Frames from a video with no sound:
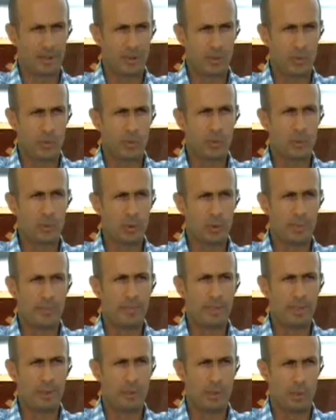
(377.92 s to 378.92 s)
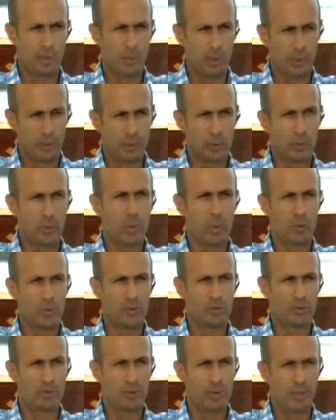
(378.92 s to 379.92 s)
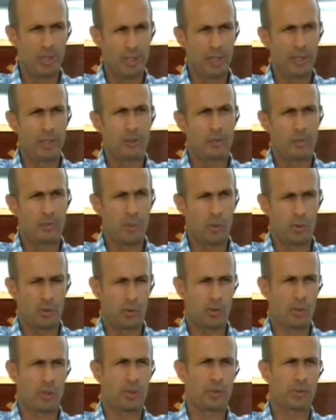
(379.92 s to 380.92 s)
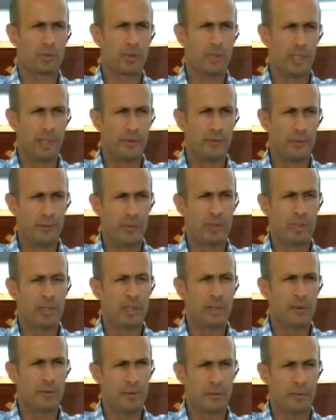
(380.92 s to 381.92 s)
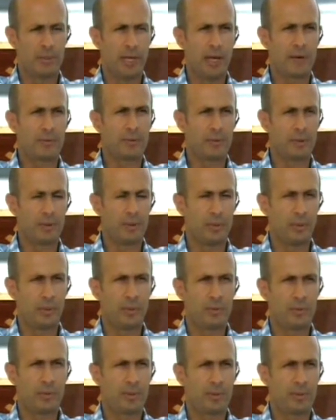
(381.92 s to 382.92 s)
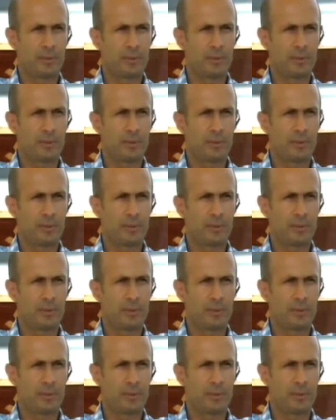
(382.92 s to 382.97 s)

what would it be? One goal that you really need to focus on to deliver for the African youth?